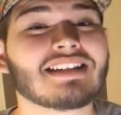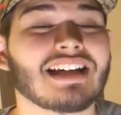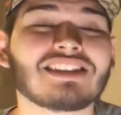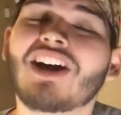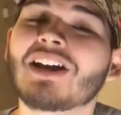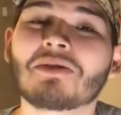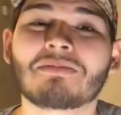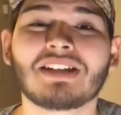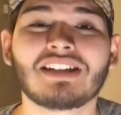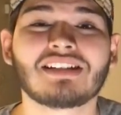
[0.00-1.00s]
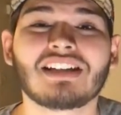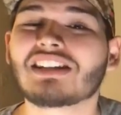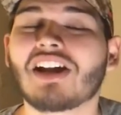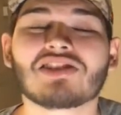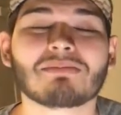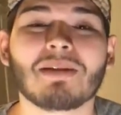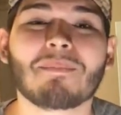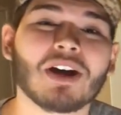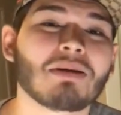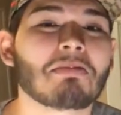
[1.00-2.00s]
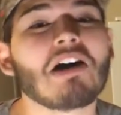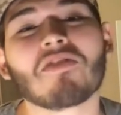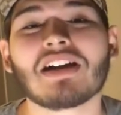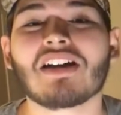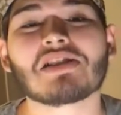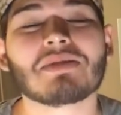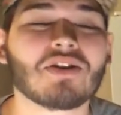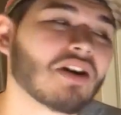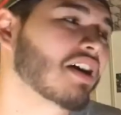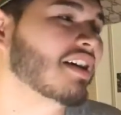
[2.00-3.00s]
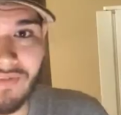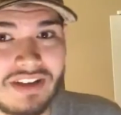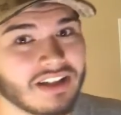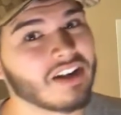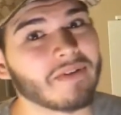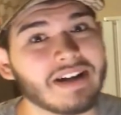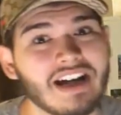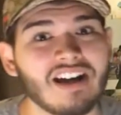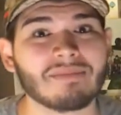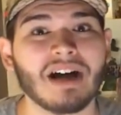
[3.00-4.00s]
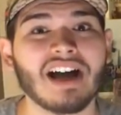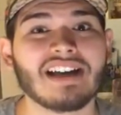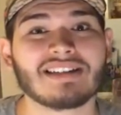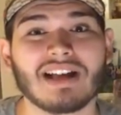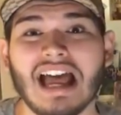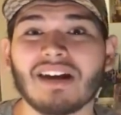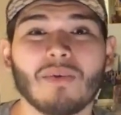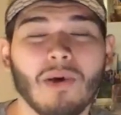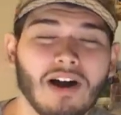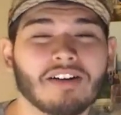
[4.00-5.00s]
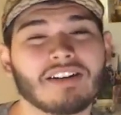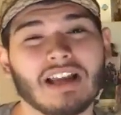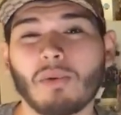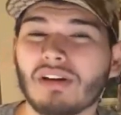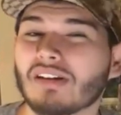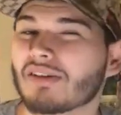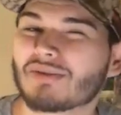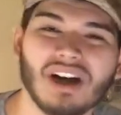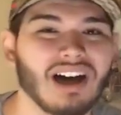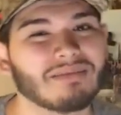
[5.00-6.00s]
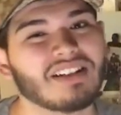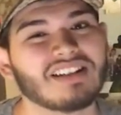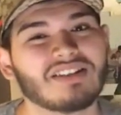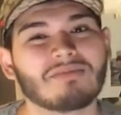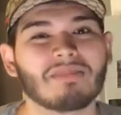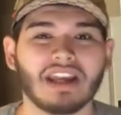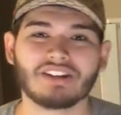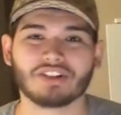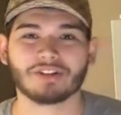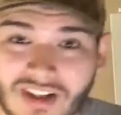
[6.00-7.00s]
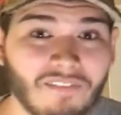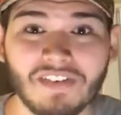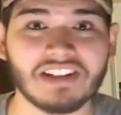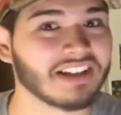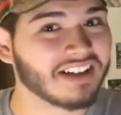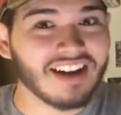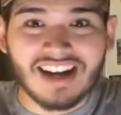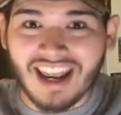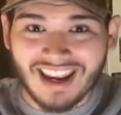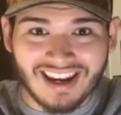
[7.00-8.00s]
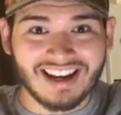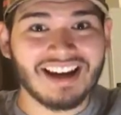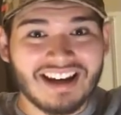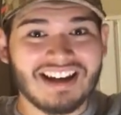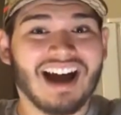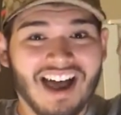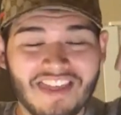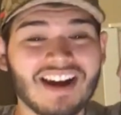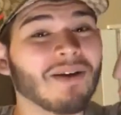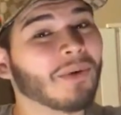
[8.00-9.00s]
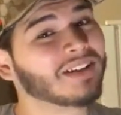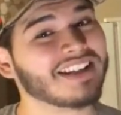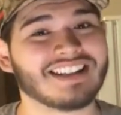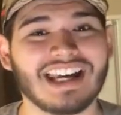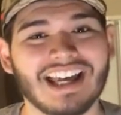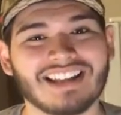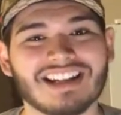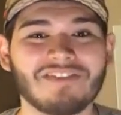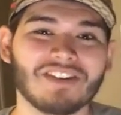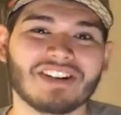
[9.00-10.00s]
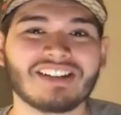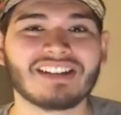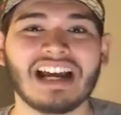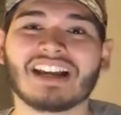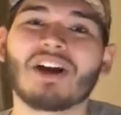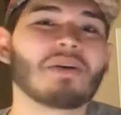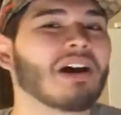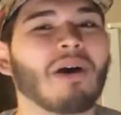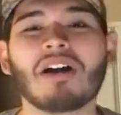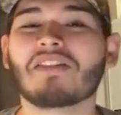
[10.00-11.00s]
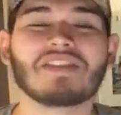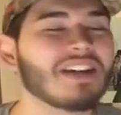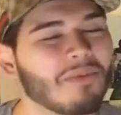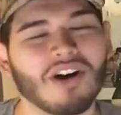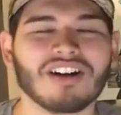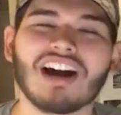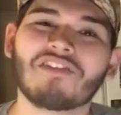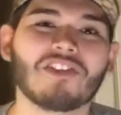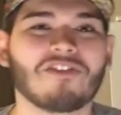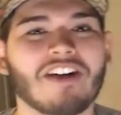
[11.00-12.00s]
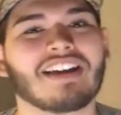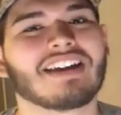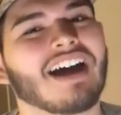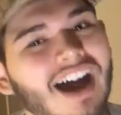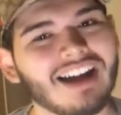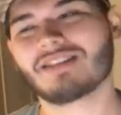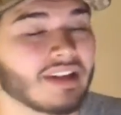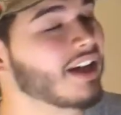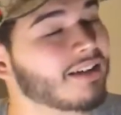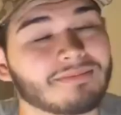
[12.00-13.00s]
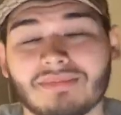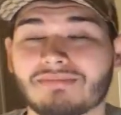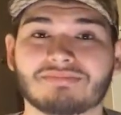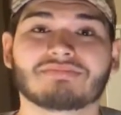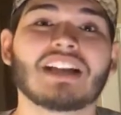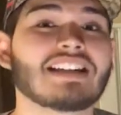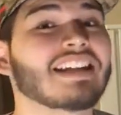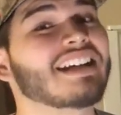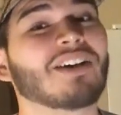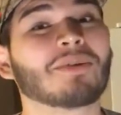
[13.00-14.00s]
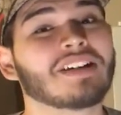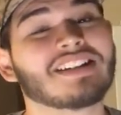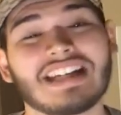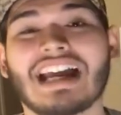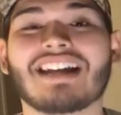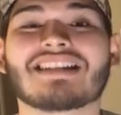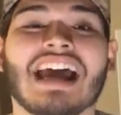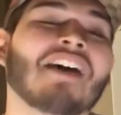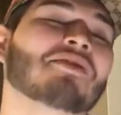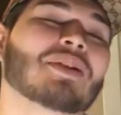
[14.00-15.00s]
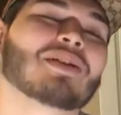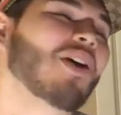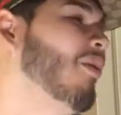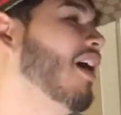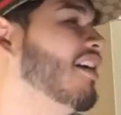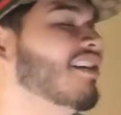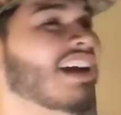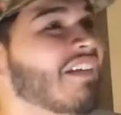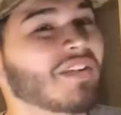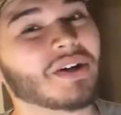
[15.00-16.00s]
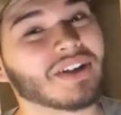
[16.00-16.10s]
as I thought it would be. I thought I was gonna be burning my mouth right now. I was gonna be crying. Feeling good right now. My eyes kind of watered. Like, one little drop. Nothing too major. I'm feeling good. Hey. I think I won this challenge. I feel good. I can go without. I don't even need water. I feel fucking hype. Yep. That's it. I won this challenge. I haven't drank no water. I feel